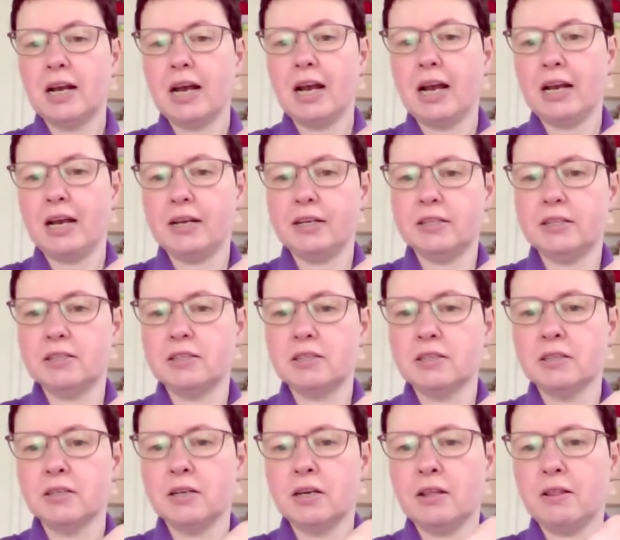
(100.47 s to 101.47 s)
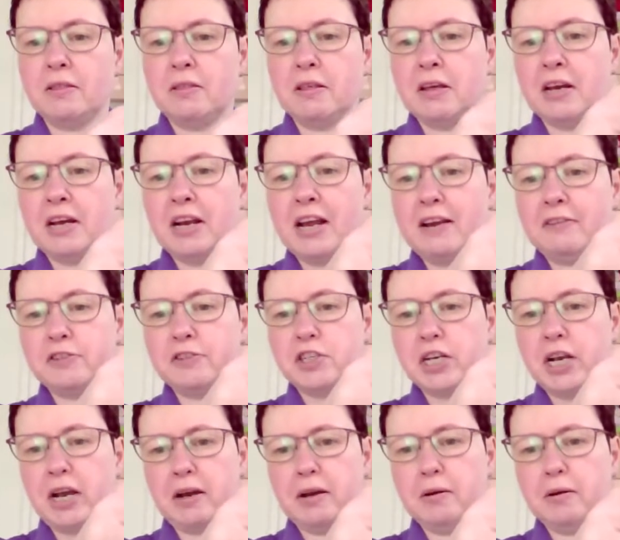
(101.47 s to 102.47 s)
And an F
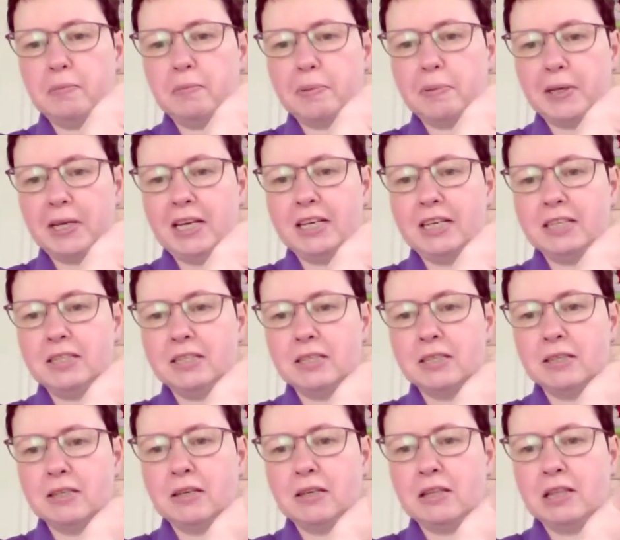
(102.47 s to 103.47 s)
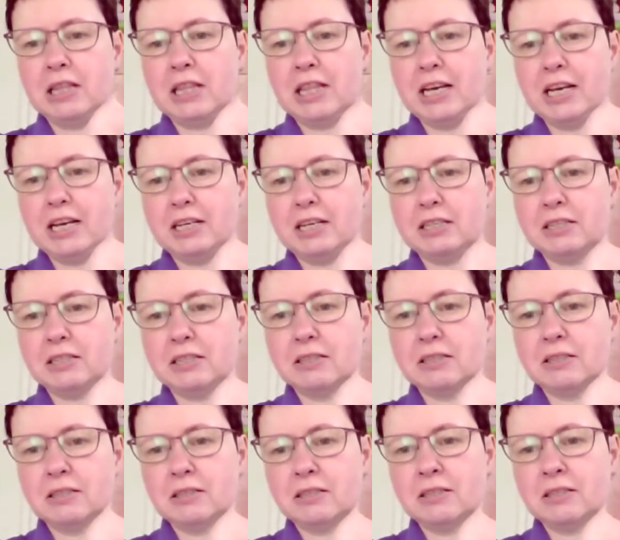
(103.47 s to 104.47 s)
sharp is this.
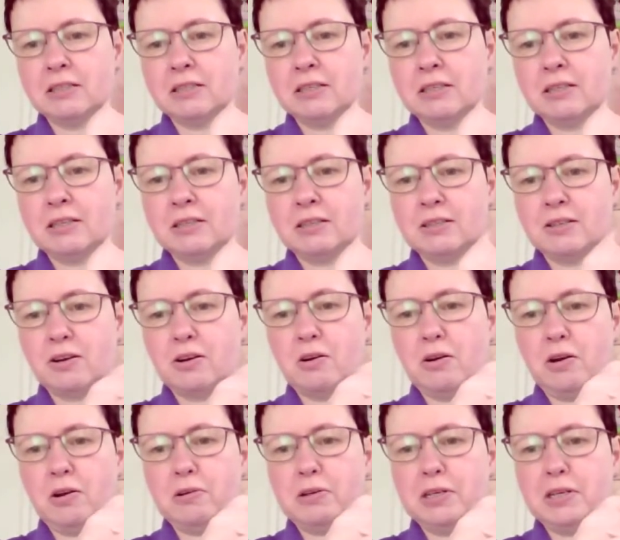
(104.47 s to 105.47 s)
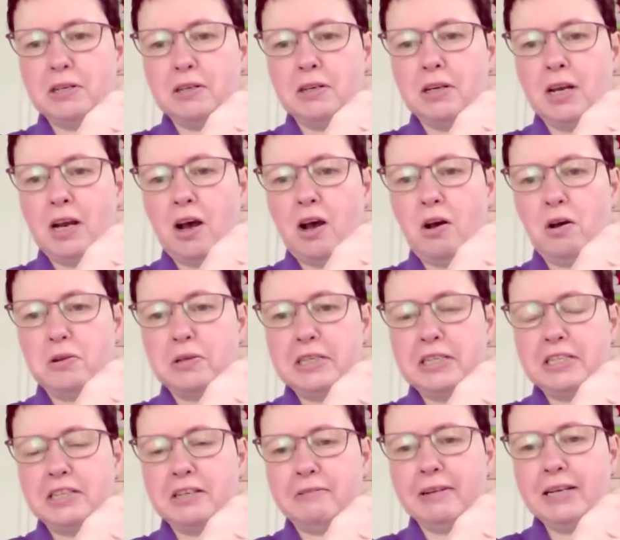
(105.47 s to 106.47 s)
So all you're
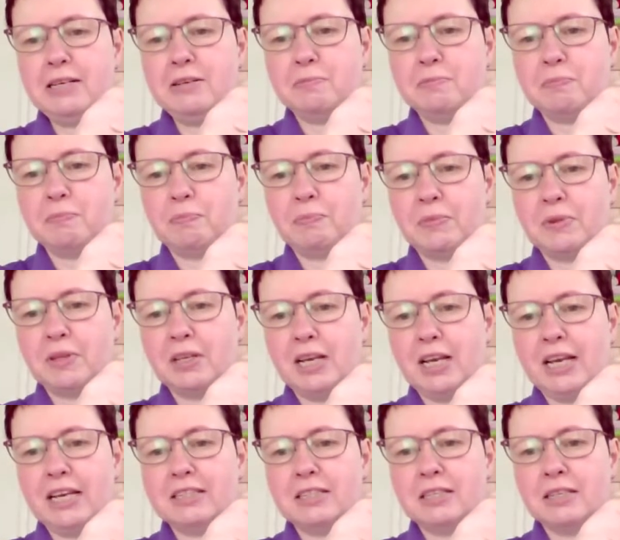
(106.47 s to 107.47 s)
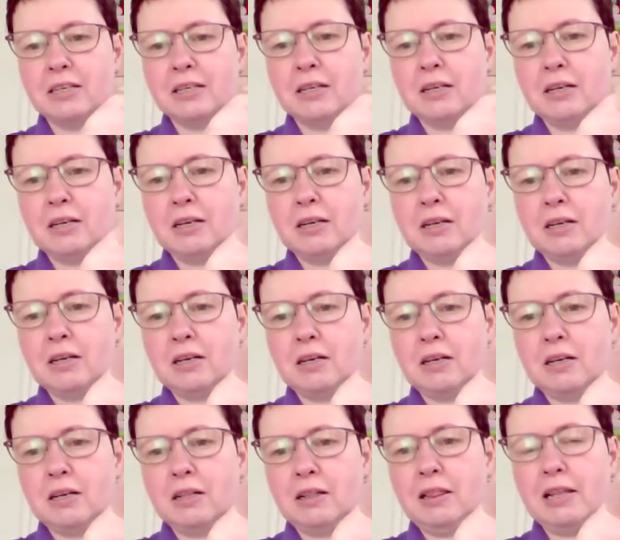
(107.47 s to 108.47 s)
doing is
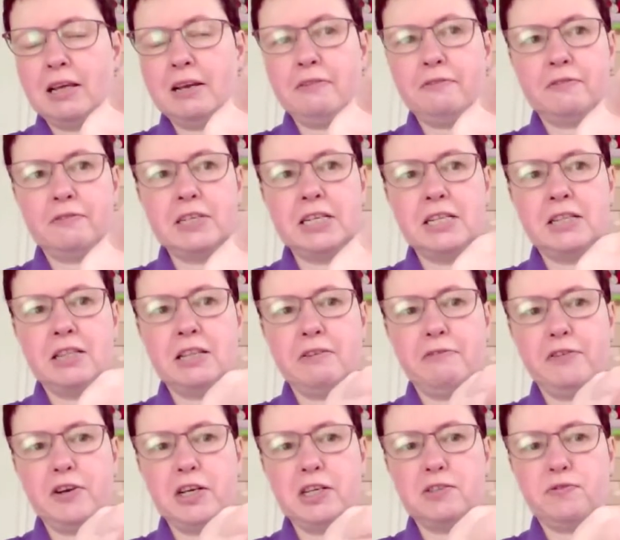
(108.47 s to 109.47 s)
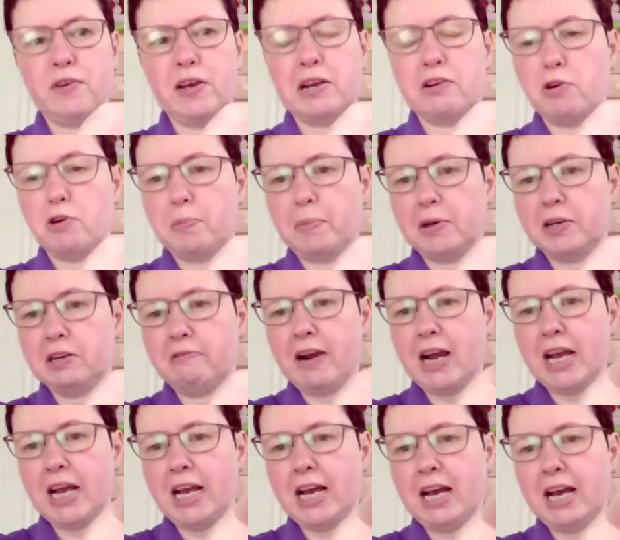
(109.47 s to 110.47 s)
lifting the first finger up on your
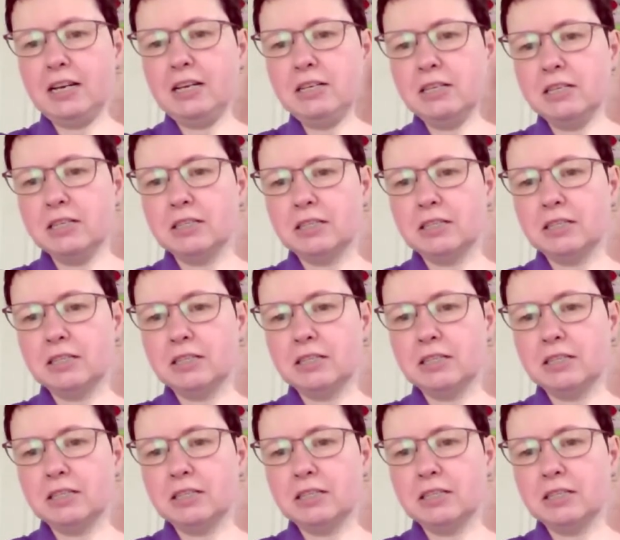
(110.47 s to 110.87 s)
right hand